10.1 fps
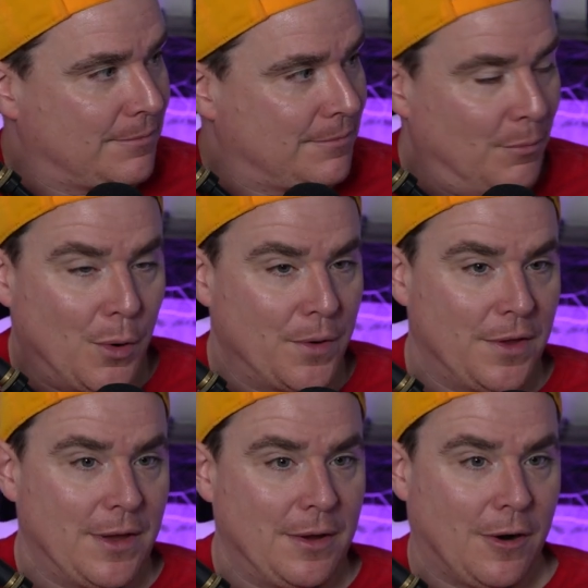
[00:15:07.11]
more than
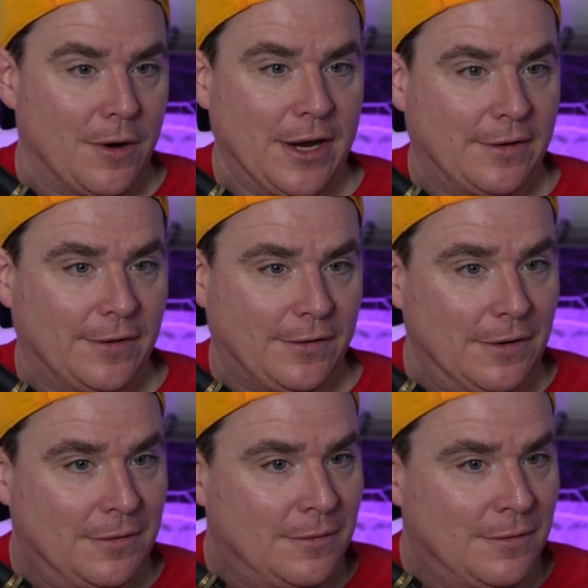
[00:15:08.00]
that already existed.